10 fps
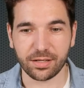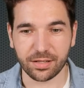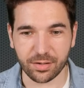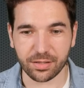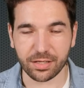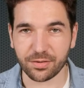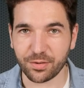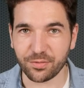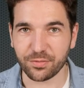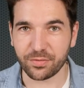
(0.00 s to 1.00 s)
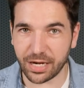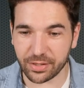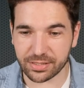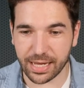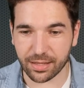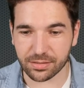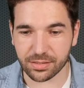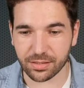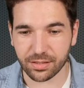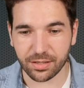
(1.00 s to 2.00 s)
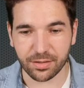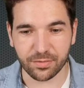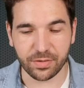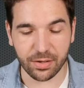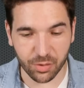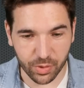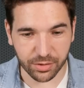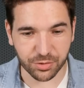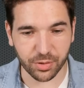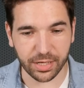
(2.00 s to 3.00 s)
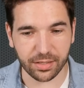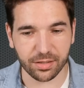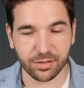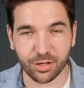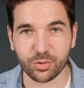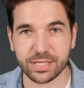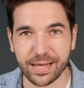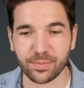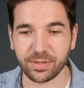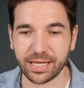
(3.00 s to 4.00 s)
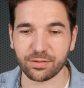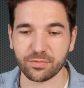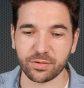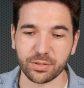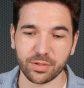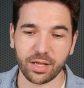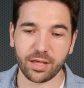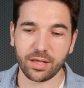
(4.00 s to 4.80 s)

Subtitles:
Clearly, very talented, very well trained, knows how to play the flute.